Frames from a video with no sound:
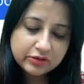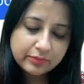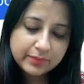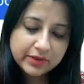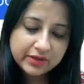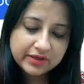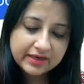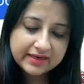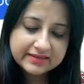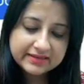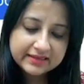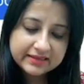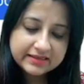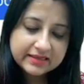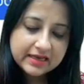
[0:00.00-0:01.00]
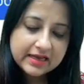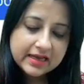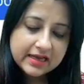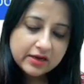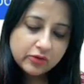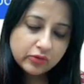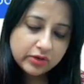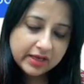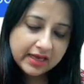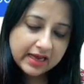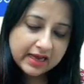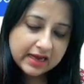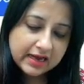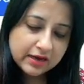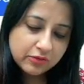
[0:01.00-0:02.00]
or progresses. Okay,
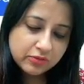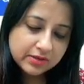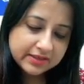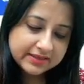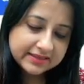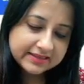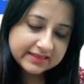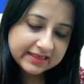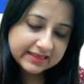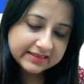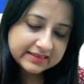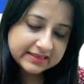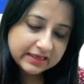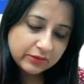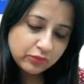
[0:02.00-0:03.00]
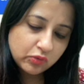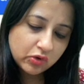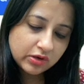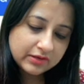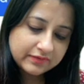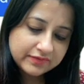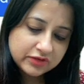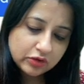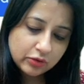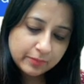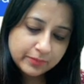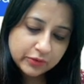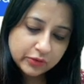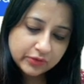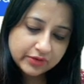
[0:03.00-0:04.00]
how a disease evolves or
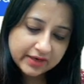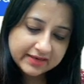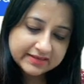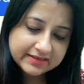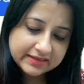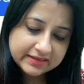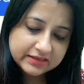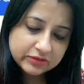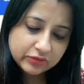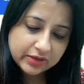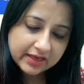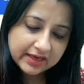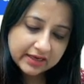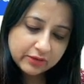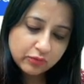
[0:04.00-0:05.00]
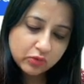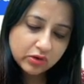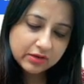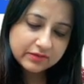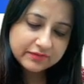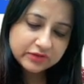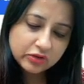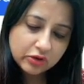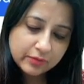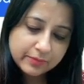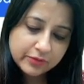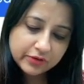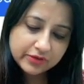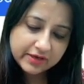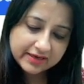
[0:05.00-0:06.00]
progresses. Okay, evolves or
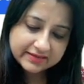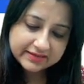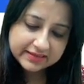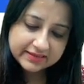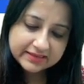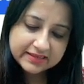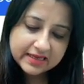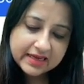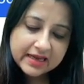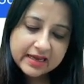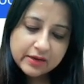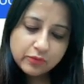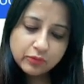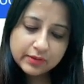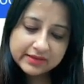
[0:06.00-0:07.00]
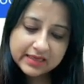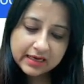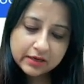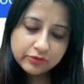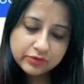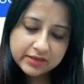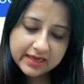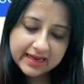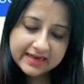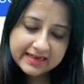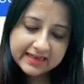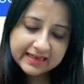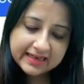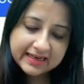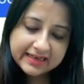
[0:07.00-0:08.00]
progresses without
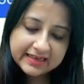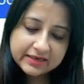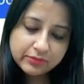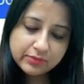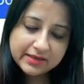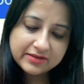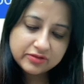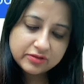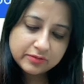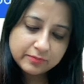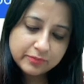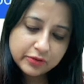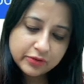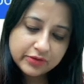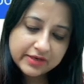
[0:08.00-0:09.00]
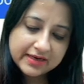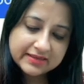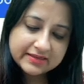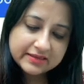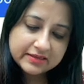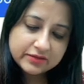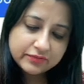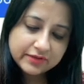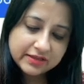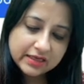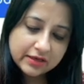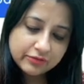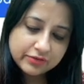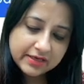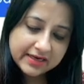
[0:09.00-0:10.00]
any intervention, progresses
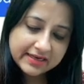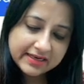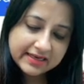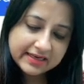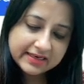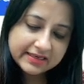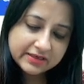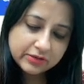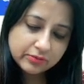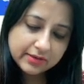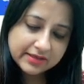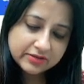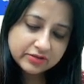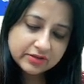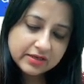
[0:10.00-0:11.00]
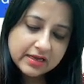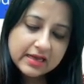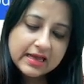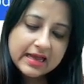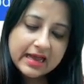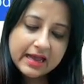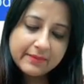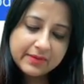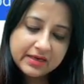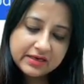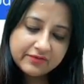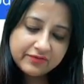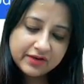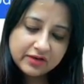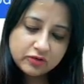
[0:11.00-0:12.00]
without any intervention. I mean,
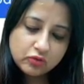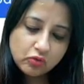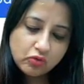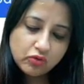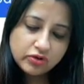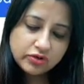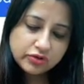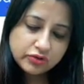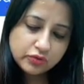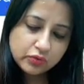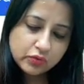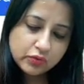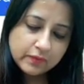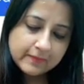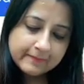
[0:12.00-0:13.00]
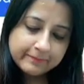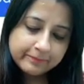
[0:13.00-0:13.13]
if we don't do